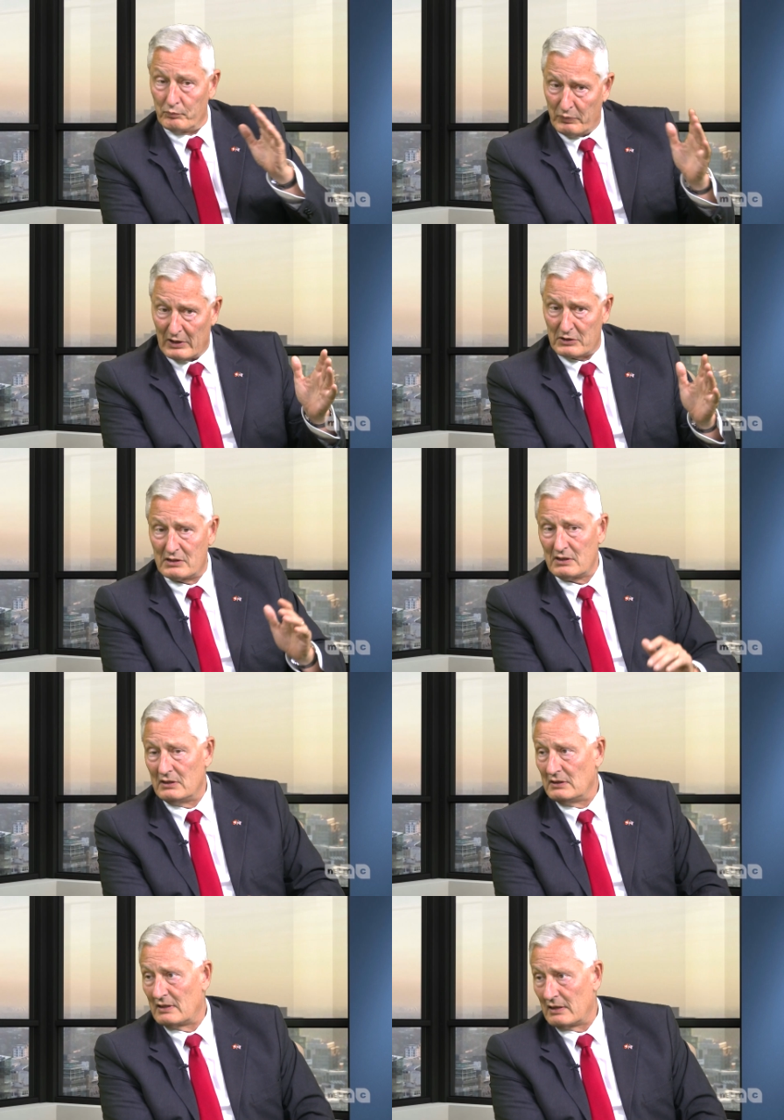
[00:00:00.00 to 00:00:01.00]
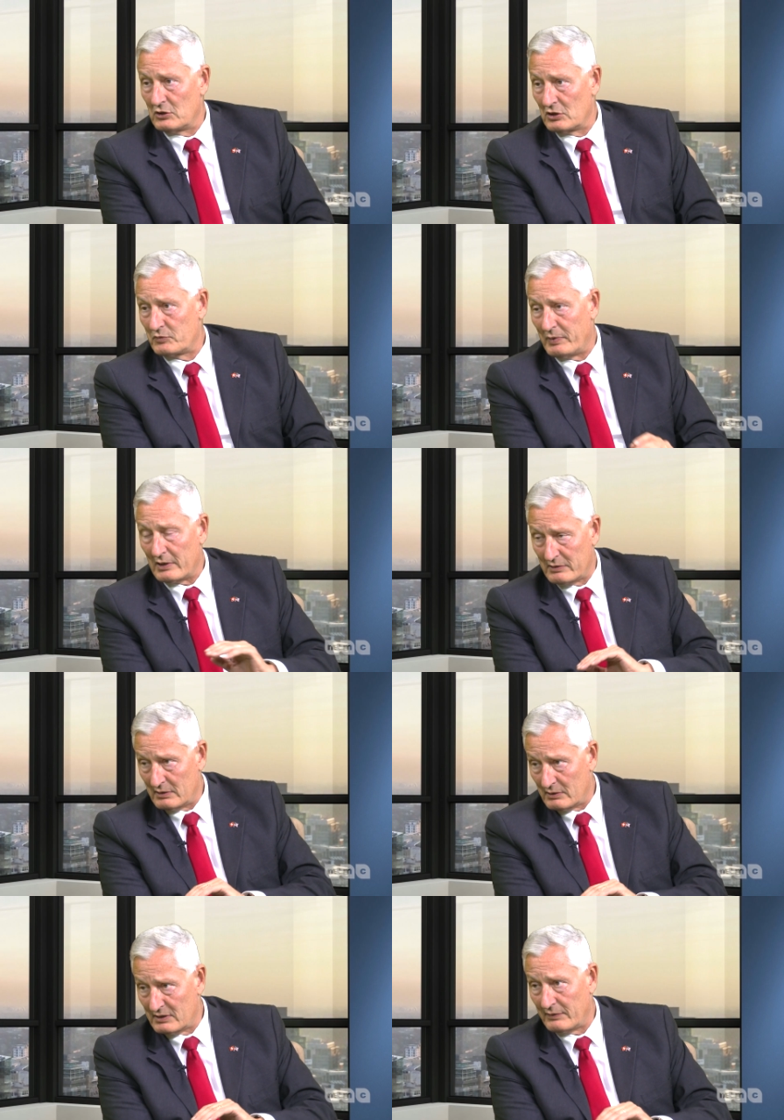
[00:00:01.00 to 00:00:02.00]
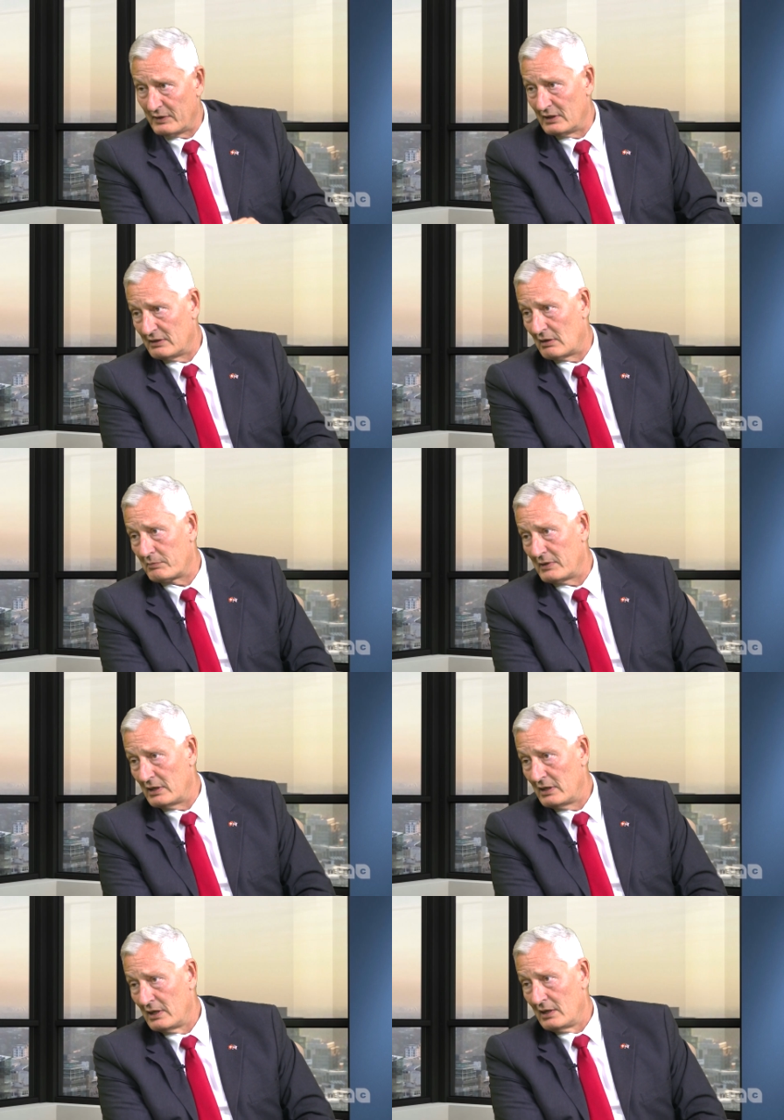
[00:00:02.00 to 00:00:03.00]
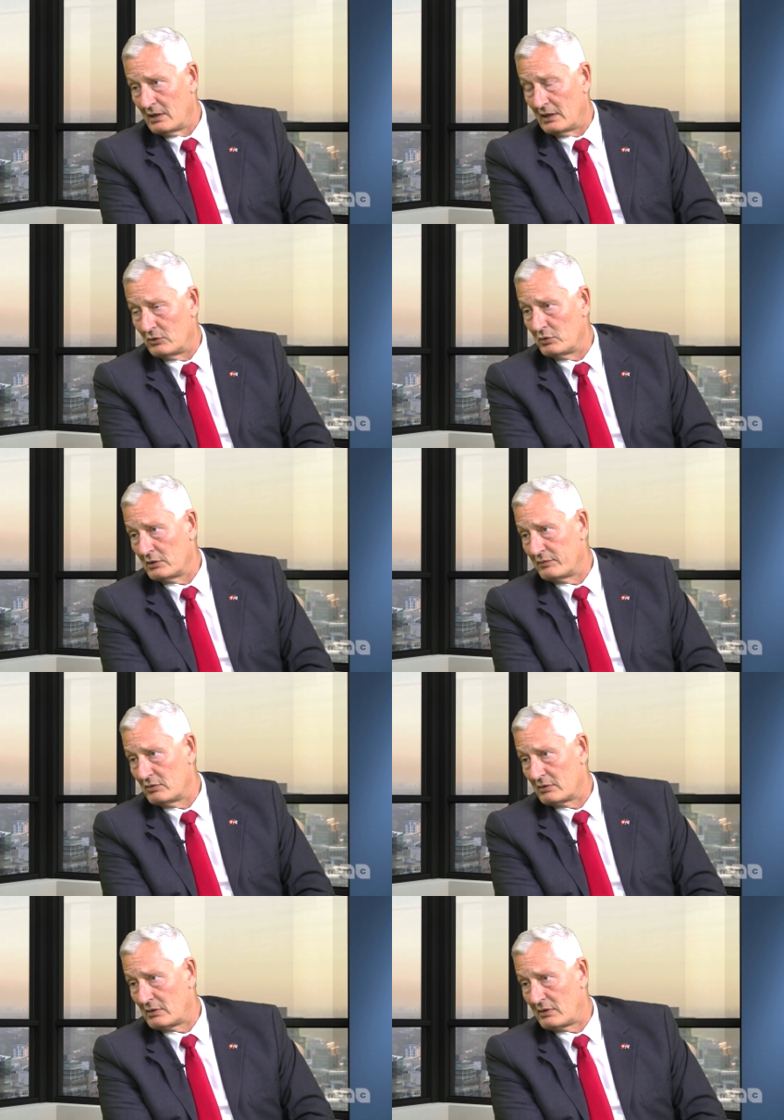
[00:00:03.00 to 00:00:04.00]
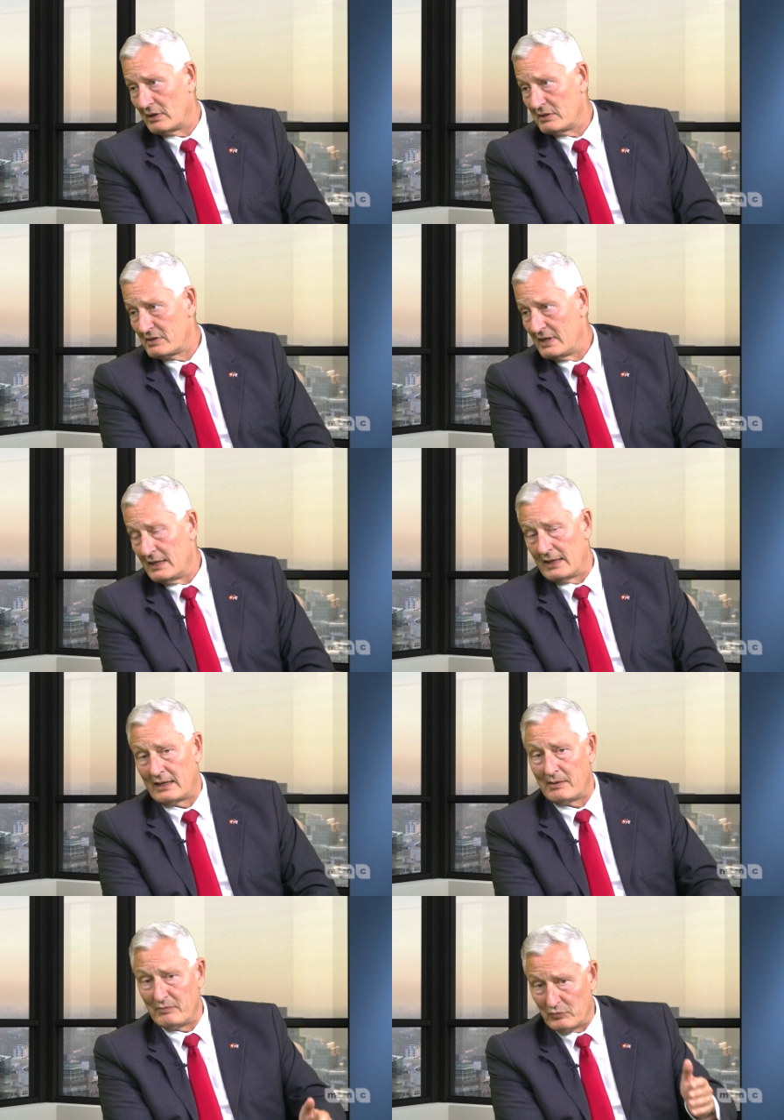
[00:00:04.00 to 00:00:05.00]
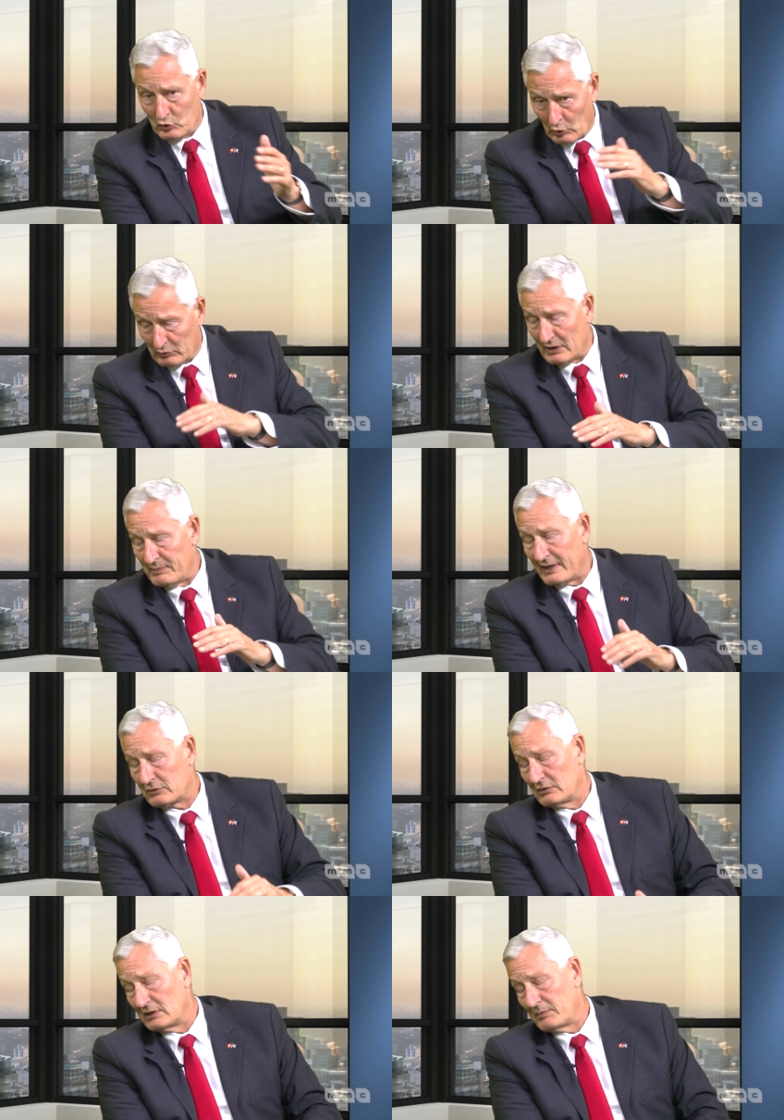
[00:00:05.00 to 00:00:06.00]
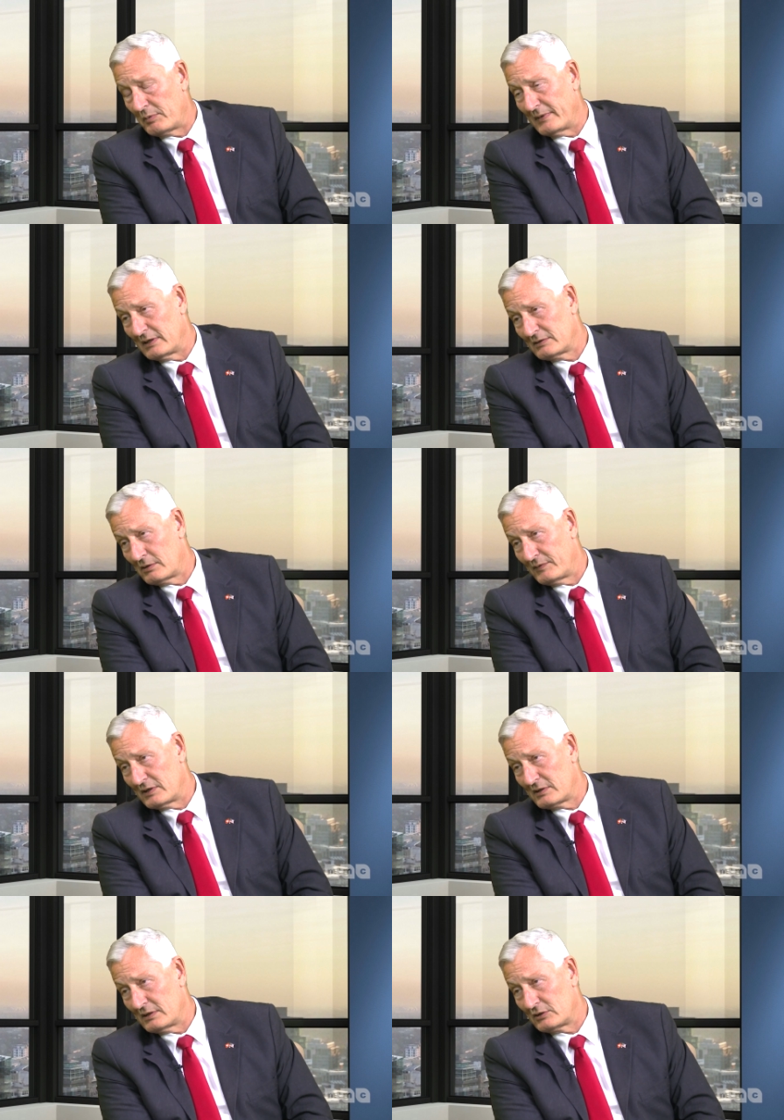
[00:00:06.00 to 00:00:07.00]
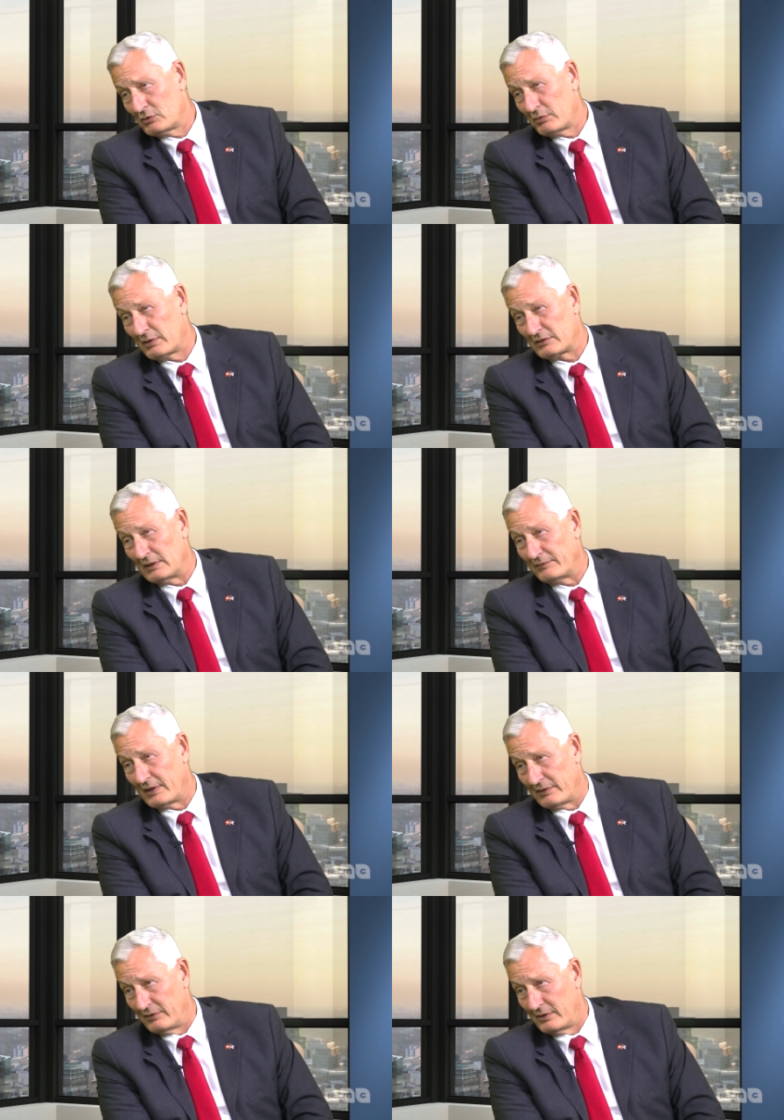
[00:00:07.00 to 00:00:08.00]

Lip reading: Parts in intelligence, parts in serving in the army, and doing a few other things. And I'm totally back to the diplomatic service since 2005.